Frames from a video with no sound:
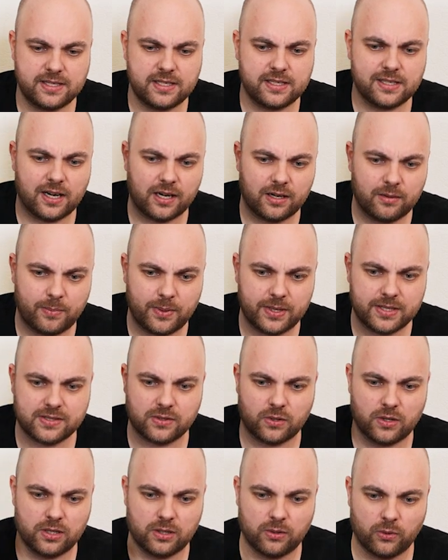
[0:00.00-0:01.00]
it a little bit
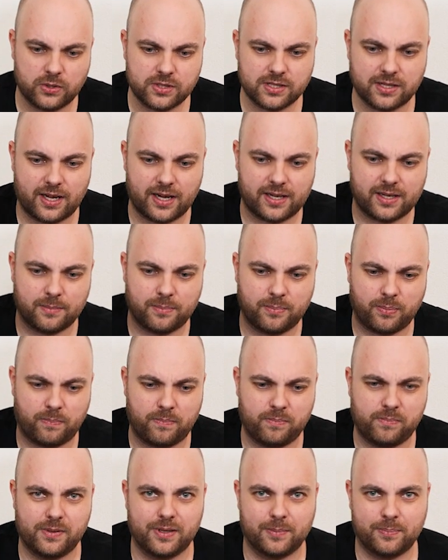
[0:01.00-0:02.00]
so it looks like
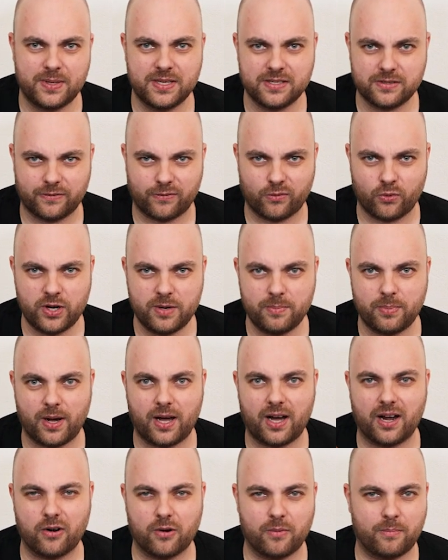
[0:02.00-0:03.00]
a piece of
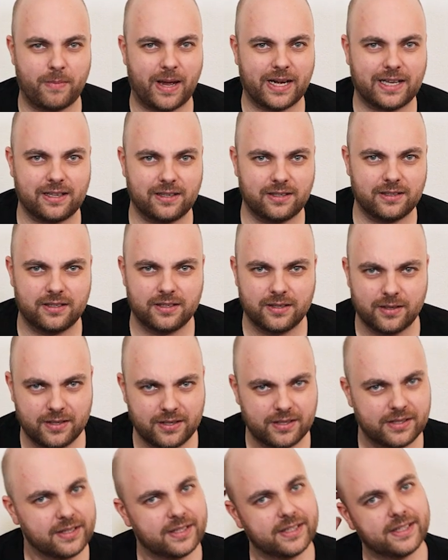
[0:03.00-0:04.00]
rebar or metal.
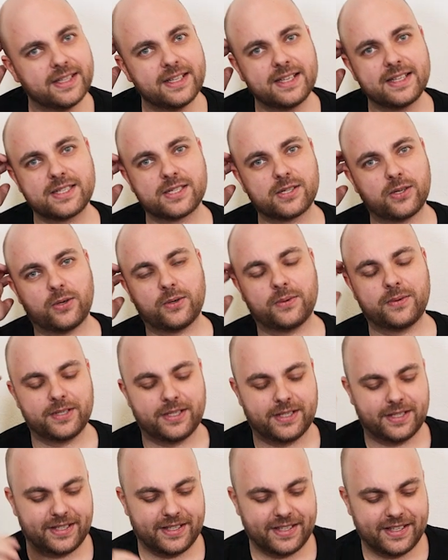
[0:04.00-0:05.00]
So
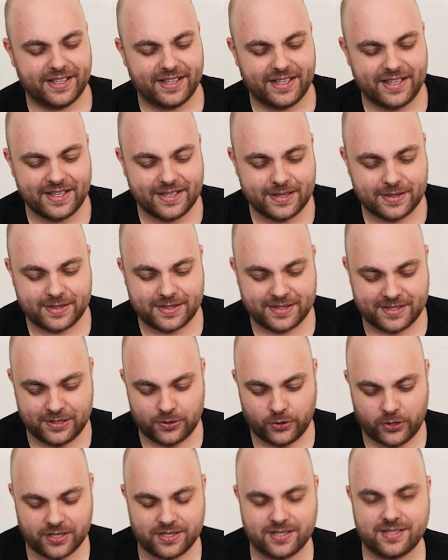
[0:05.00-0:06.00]
you
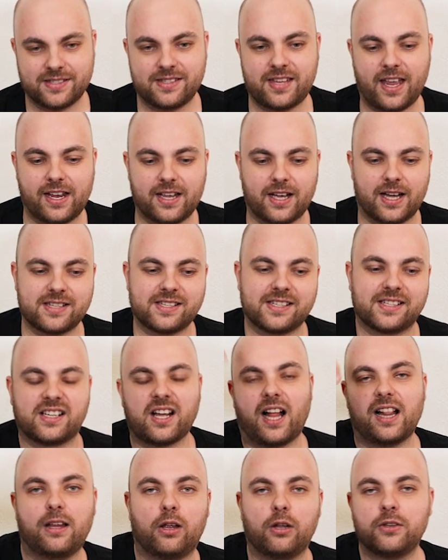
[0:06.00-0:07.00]
can stick a
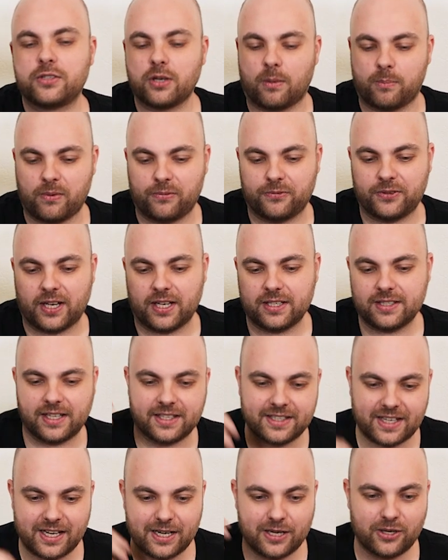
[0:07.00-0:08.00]
skull on top of that,
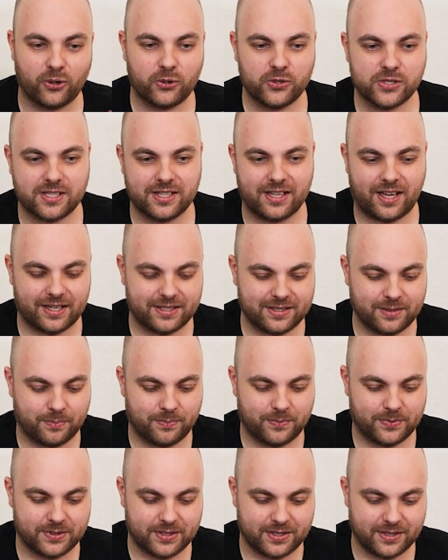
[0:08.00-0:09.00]
and then it looks like
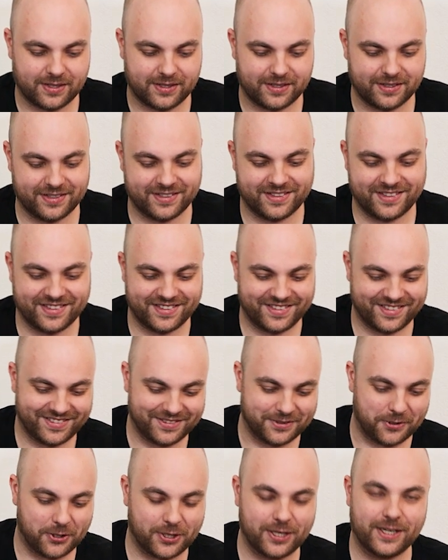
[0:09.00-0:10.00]
the
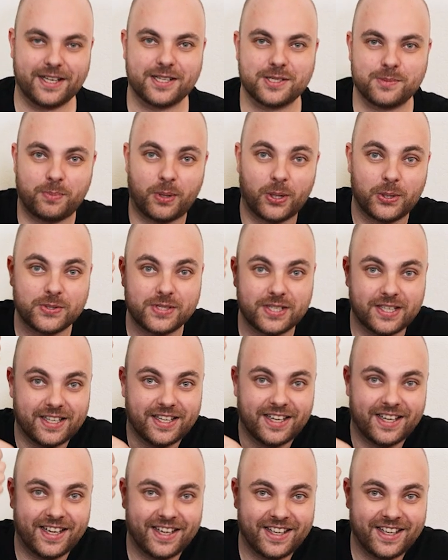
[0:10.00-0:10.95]
Nurgling is posing